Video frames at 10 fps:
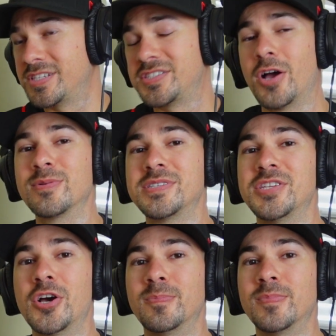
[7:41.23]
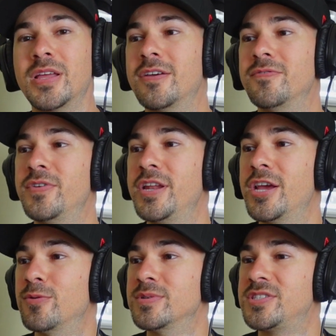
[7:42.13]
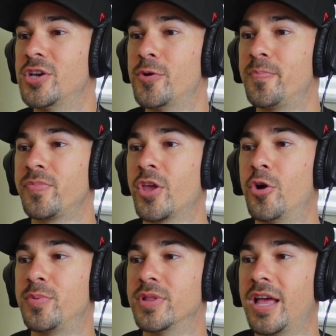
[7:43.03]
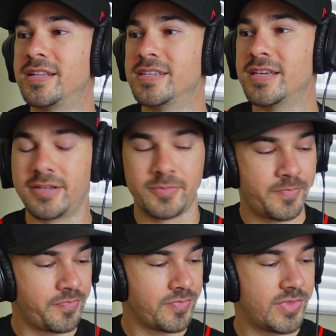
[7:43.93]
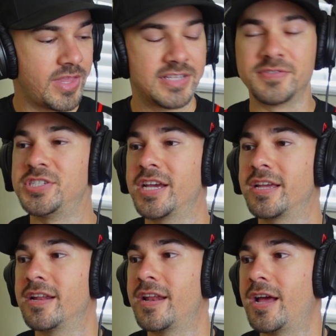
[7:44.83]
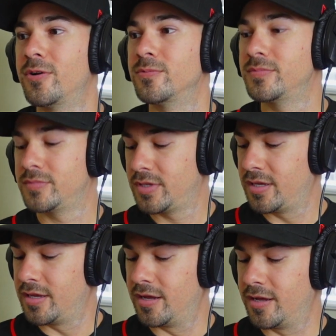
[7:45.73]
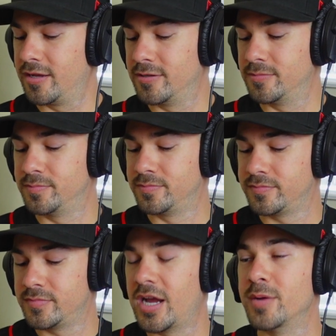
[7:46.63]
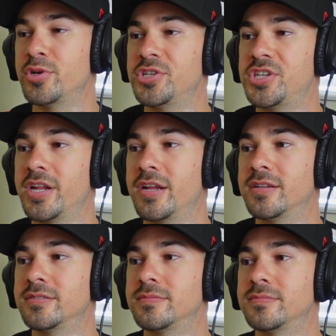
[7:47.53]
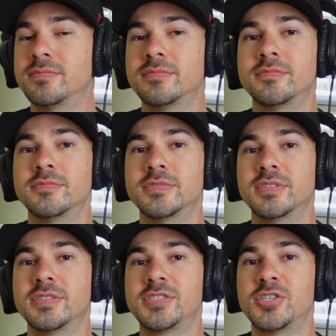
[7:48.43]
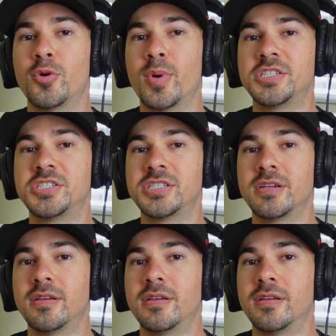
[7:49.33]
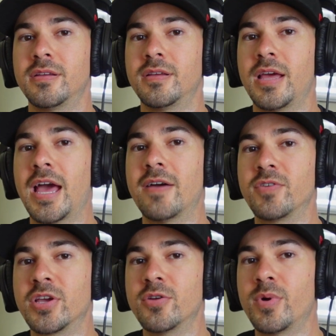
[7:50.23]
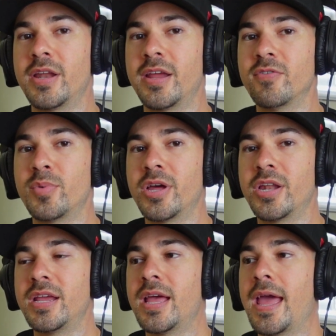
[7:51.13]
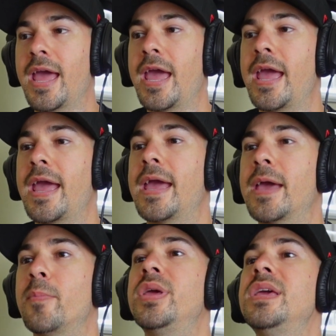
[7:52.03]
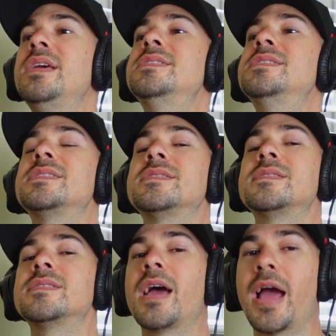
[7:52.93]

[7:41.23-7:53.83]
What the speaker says: song was dope. Video was dope. Hope you liked it. Thanks for checking it out. I appreciate it so much. Have a good one, everybody, and peace.